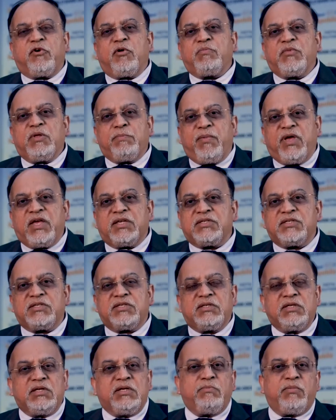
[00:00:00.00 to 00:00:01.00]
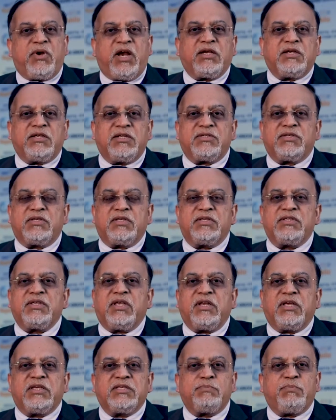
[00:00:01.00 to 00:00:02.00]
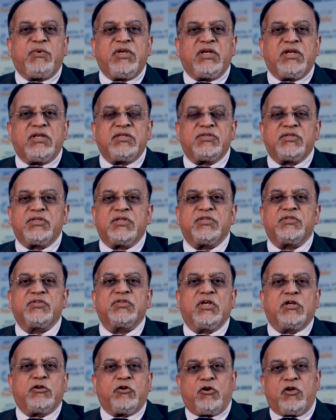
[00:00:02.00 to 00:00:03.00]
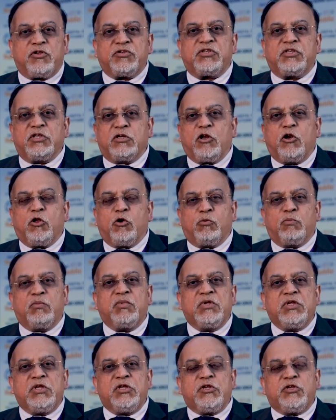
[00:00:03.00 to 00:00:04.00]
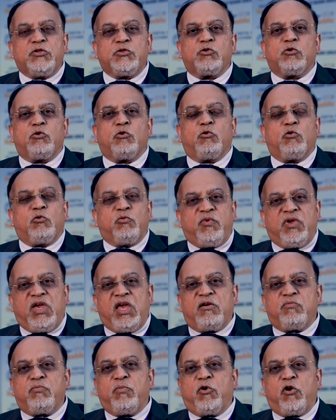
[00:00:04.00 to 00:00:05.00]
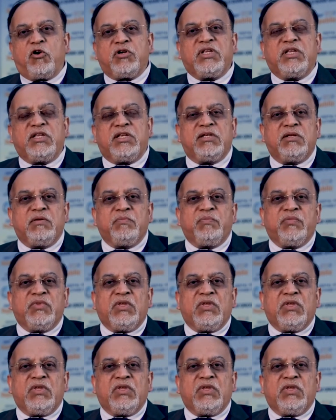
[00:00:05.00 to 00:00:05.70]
from the best practices and experiences across the globe. So we have brought in